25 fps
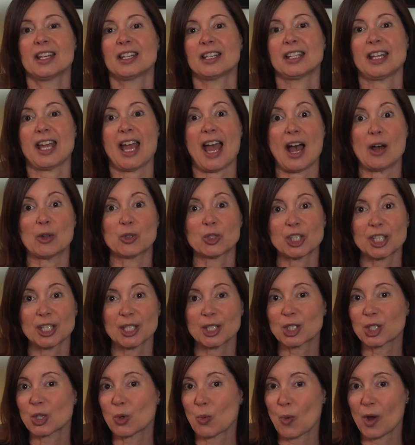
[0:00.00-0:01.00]
counting
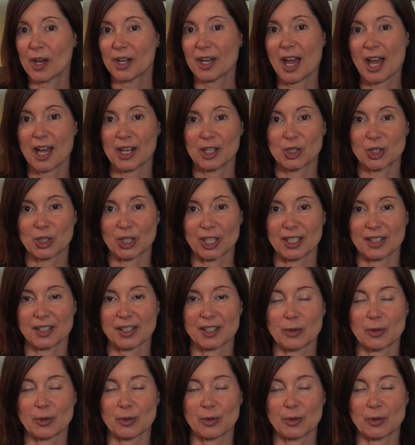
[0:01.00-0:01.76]
to 100.